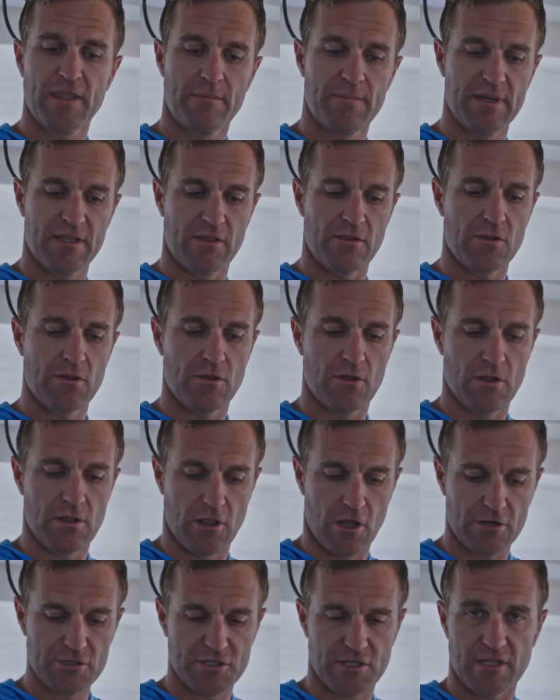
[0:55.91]
but
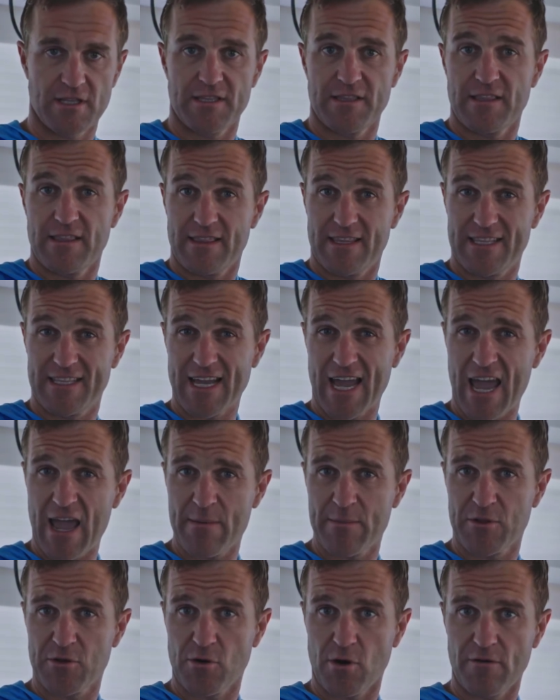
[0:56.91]
larger than the
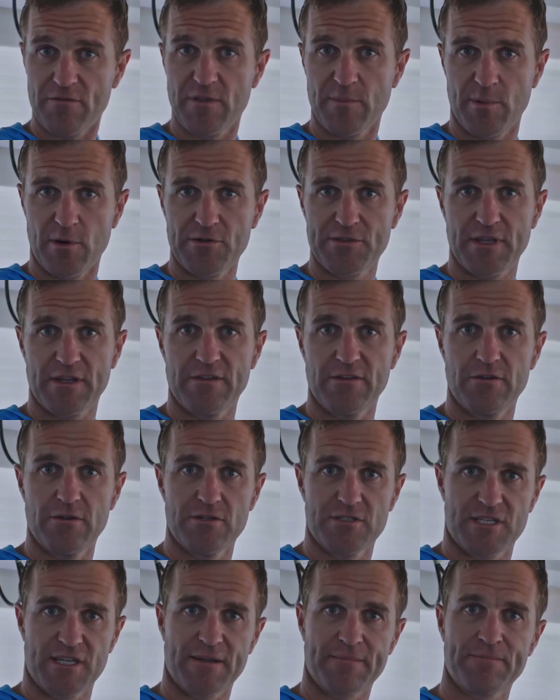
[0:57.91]
diameter of the bolt that you're
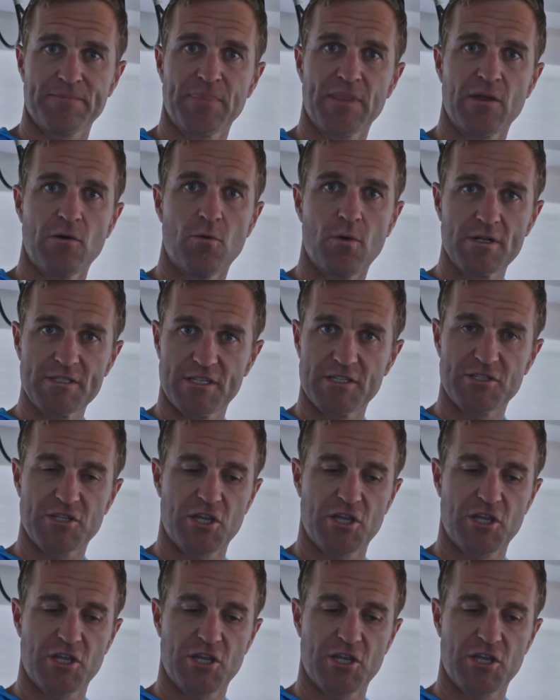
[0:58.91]
using. Once it's